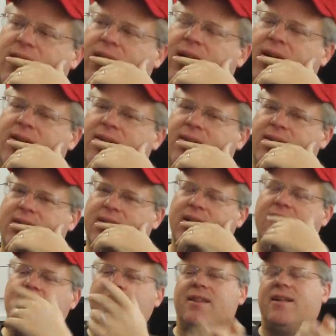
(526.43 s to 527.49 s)
Yeah.
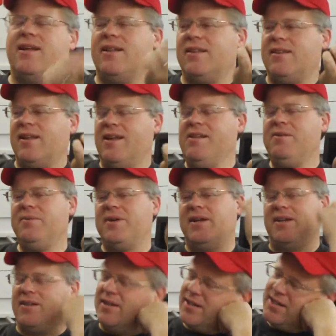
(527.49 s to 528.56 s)
The other way to
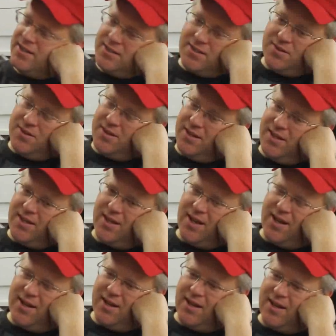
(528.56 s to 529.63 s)
look at this whole thing
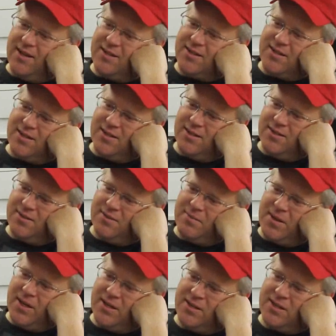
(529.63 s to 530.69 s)
is to do a
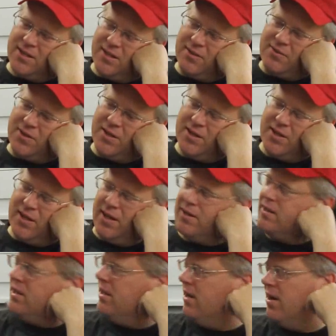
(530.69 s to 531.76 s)
mind shift.
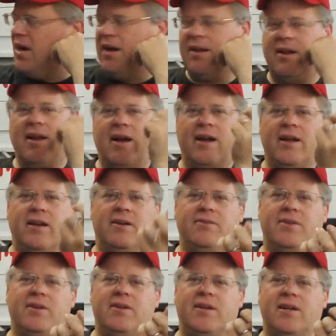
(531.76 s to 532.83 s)
I
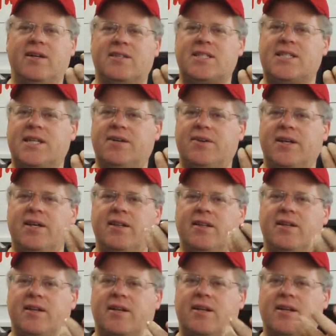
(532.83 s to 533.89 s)
interviewed Siri.
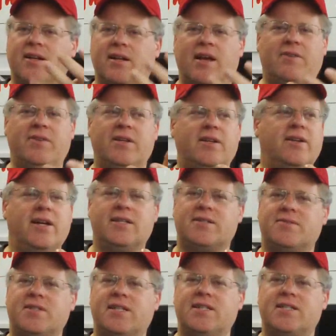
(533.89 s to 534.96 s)
You guys
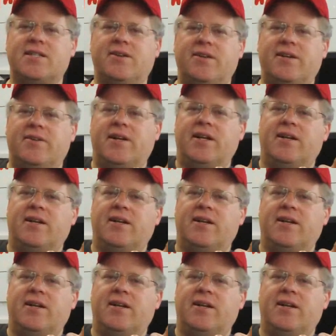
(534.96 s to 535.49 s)
have seen Siri, right?